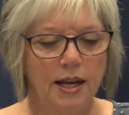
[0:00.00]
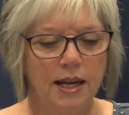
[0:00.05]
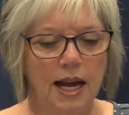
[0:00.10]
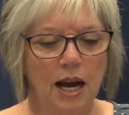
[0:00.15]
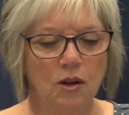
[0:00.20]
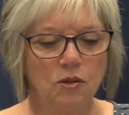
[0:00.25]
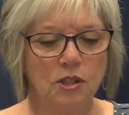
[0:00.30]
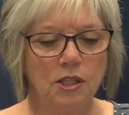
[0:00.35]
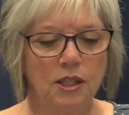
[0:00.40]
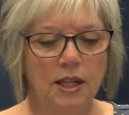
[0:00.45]

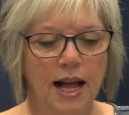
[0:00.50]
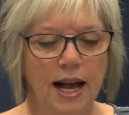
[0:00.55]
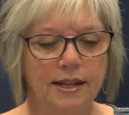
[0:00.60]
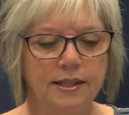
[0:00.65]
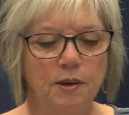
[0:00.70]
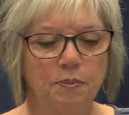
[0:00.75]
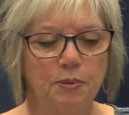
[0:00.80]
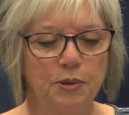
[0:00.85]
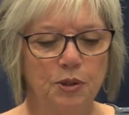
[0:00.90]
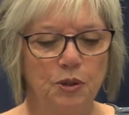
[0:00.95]
Council
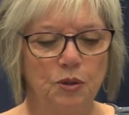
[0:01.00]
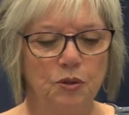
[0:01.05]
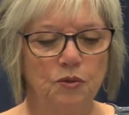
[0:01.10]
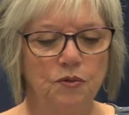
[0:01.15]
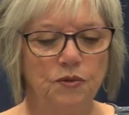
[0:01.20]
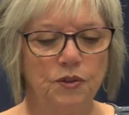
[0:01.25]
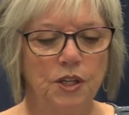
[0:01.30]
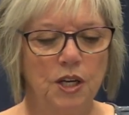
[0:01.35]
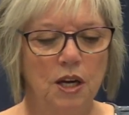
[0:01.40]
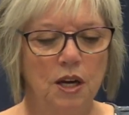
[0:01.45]
has
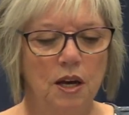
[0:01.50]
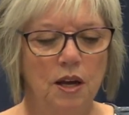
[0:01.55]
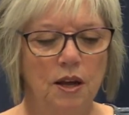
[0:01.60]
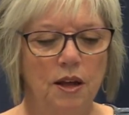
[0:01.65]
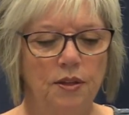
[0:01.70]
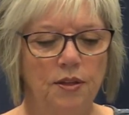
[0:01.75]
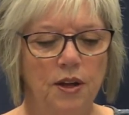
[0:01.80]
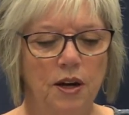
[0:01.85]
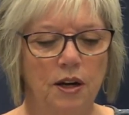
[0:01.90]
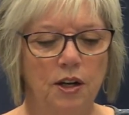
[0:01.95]
approved
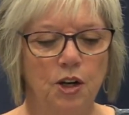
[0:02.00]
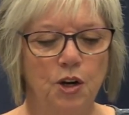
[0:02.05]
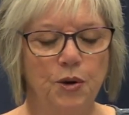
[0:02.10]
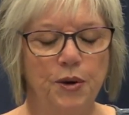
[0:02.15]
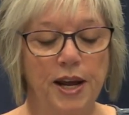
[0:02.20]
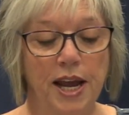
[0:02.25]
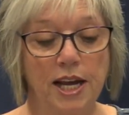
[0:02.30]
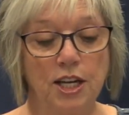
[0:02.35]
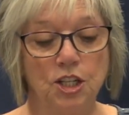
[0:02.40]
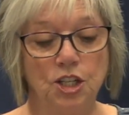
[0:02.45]
the
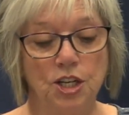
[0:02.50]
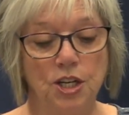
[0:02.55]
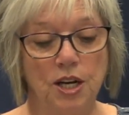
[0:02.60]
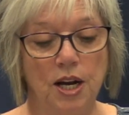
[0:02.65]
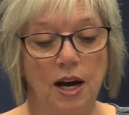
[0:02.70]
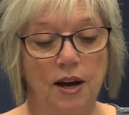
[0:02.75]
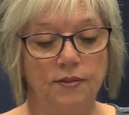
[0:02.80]
creation